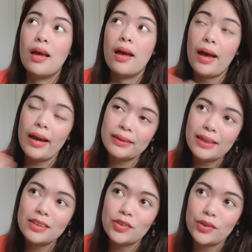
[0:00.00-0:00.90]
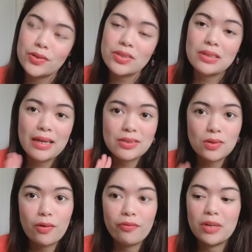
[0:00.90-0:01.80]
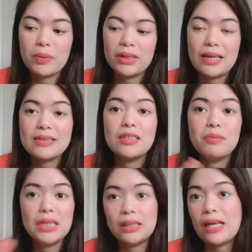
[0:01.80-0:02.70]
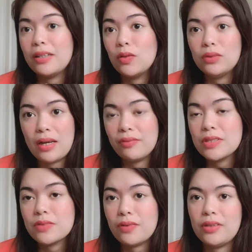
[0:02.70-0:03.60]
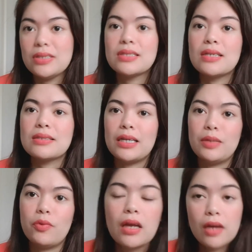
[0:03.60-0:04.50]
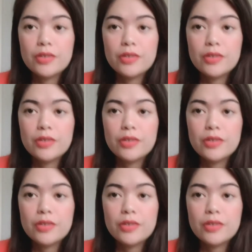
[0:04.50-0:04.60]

I tend to use less often but doesn't mean that I don't love these fragrances anymore.